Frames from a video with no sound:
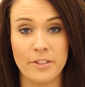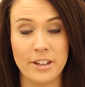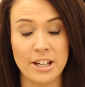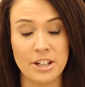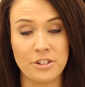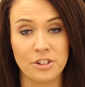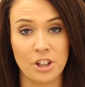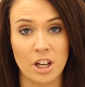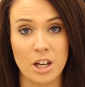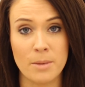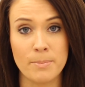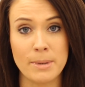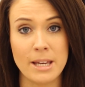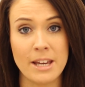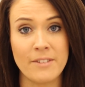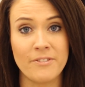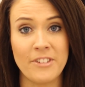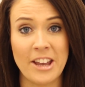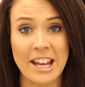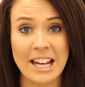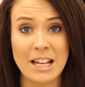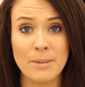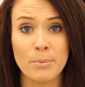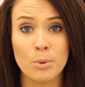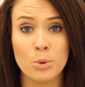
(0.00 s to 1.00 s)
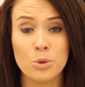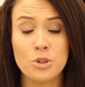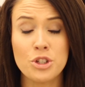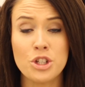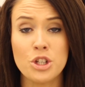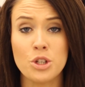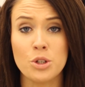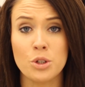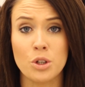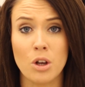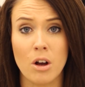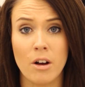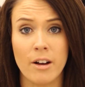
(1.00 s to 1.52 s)
that is going to be available to
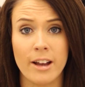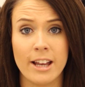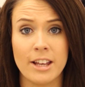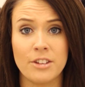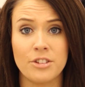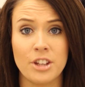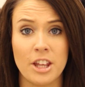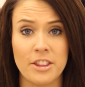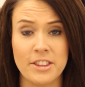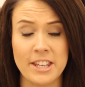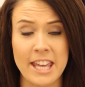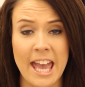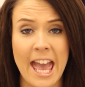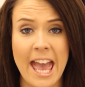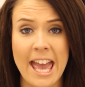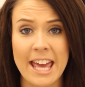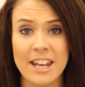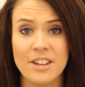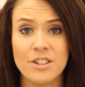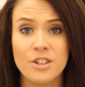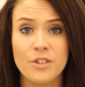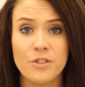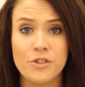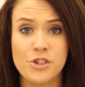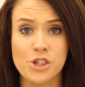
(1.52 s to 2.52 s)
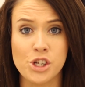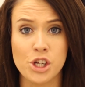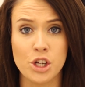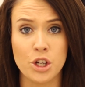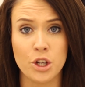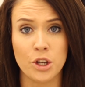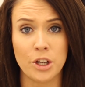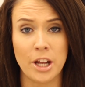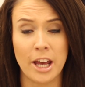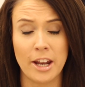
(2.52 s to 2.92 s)
you guys at the end of June,